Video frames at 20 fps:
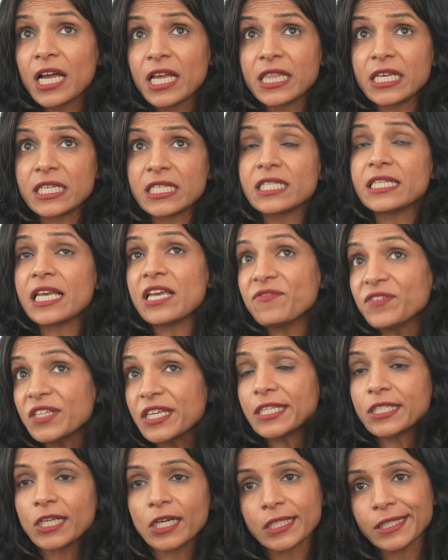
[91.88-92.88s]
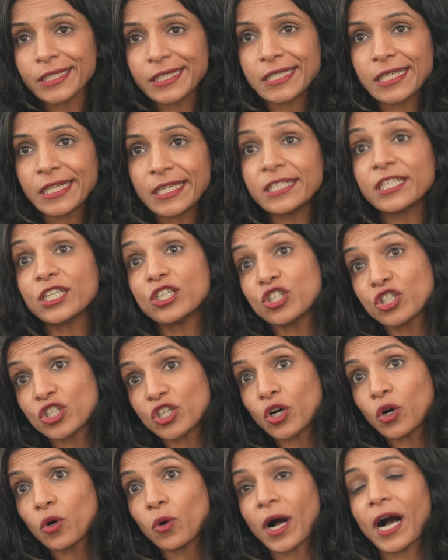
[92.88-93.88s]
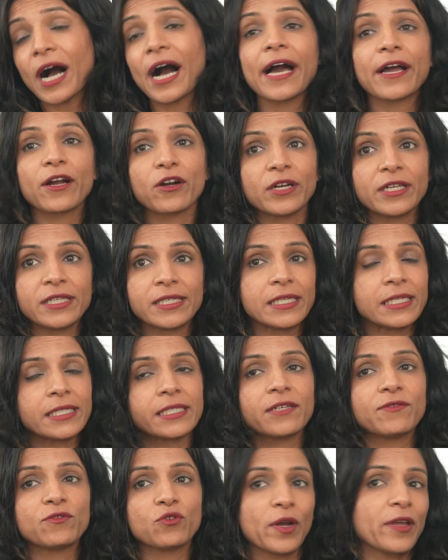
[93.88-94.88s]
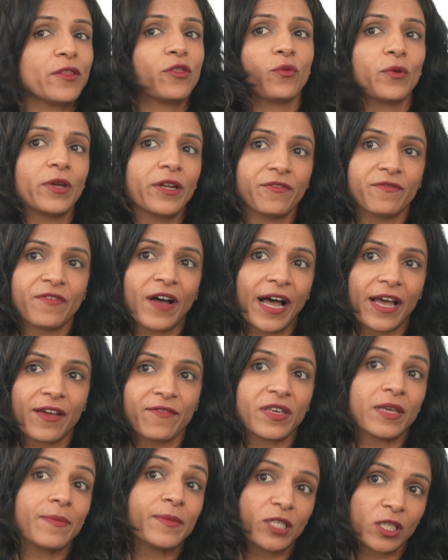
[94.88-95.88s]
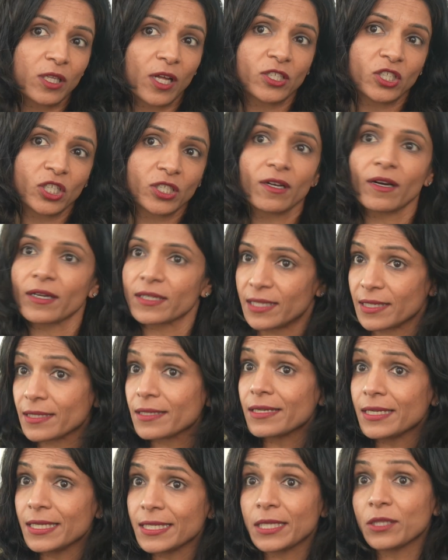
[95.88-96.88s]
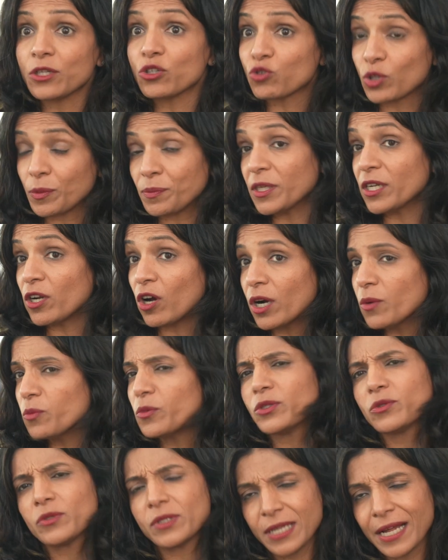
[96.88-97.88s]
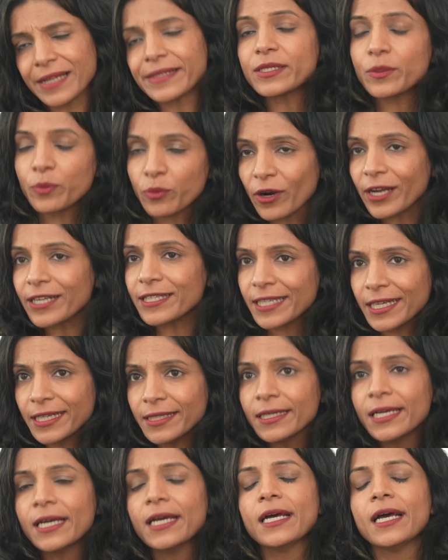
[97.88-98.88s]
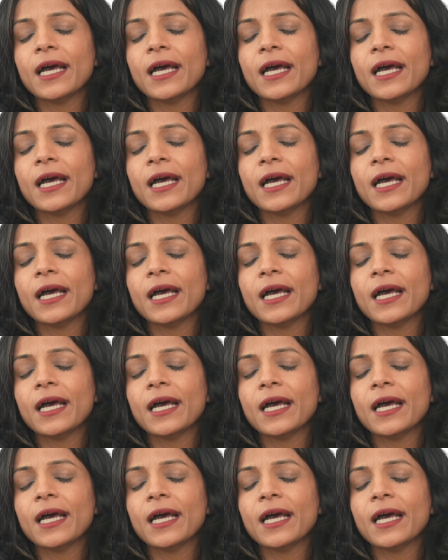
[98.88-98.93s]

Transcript: The safety and toxicity did show a higher incidence of grade 3 to 5 hematologic toxicities in the triplet arm, which was not surprising,